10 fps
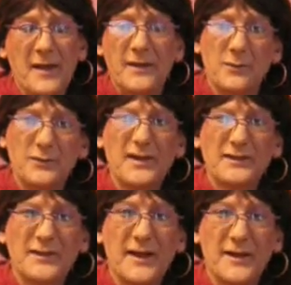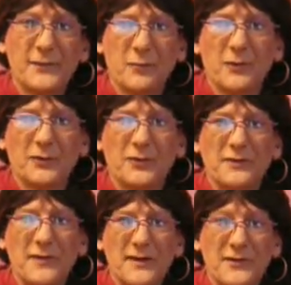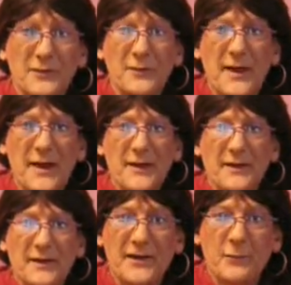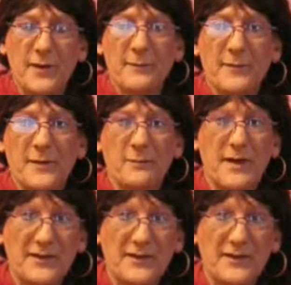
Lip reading: And only in today's world could they do that get away with it.